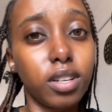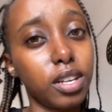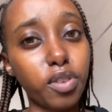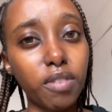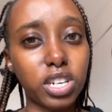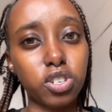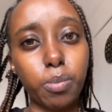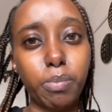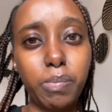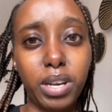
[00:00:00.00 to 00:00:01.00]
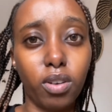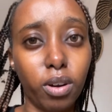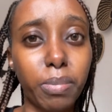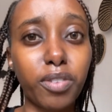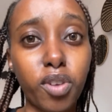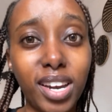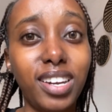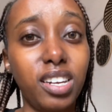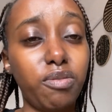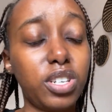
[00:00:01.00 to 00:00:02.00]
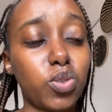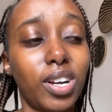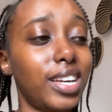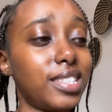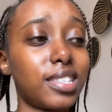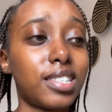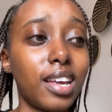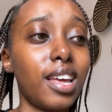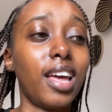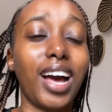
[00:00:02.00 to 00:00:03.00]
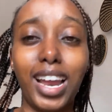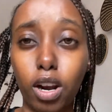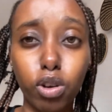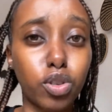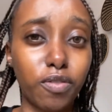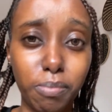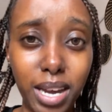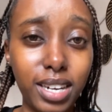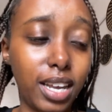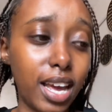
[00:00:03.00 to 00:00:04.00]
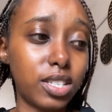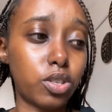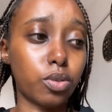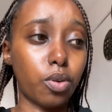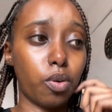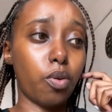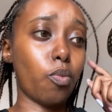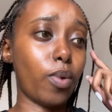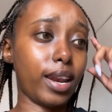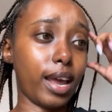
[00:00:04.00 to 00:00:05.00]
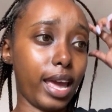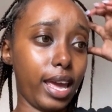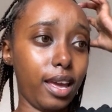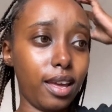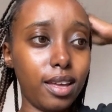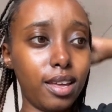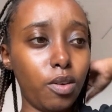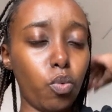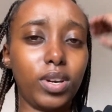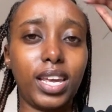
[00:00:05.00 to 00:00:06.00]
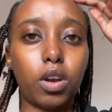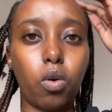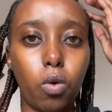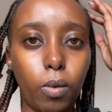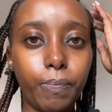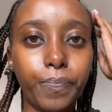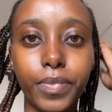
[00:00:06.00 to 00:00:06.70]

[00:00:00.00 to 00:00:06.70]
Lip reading: If you have a shop, maybe not, but for an individual, it's a lot of money. And so when I would get home,